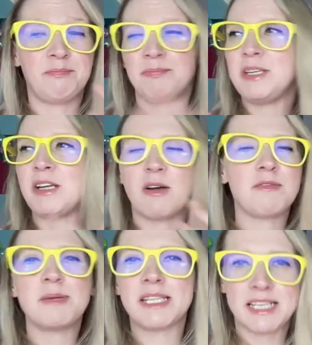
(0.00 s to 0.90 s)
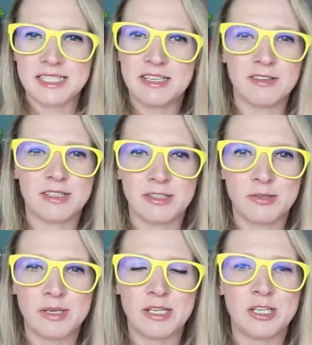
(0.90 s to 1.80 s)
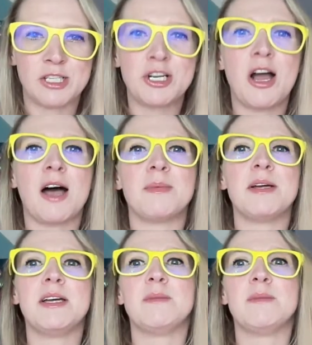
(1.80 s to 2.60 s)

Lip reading: Everybody likes to hear that they're doing a good job,